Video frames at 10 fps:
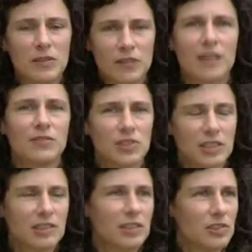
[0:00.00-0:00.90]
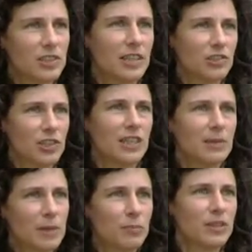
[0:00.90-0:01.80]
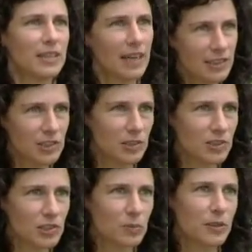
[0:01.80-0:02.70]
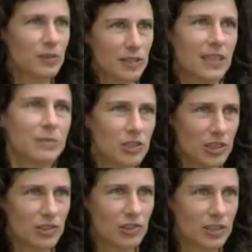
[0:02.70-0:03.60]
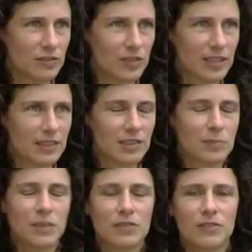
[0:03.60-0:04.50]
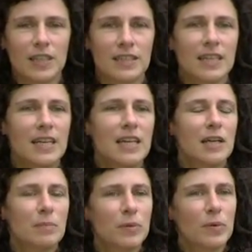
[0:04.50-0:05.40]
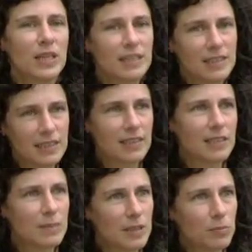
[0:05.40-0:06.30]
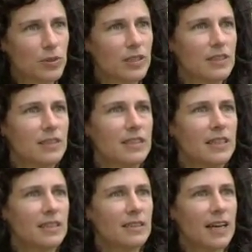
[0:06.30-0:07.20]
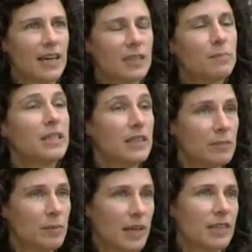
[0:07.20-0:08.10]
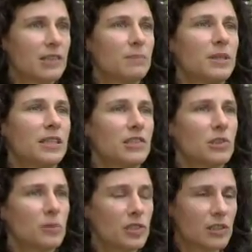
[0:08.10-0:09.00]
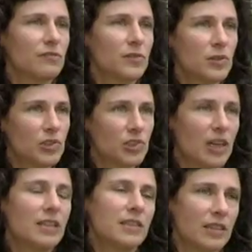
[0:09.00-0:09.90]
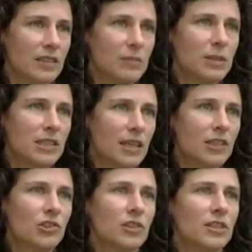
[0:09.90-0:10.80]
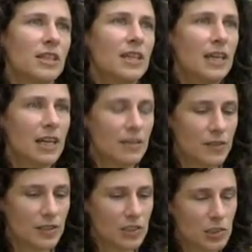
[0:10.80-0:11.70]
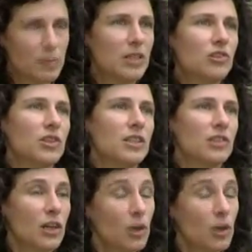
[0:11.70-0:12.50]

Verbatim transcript: me five or six years to actually come up with the answer as to whether climate change had affected this butterfly, but when I did come up with it, it had a big impact because it was the first solid documentation of a species, a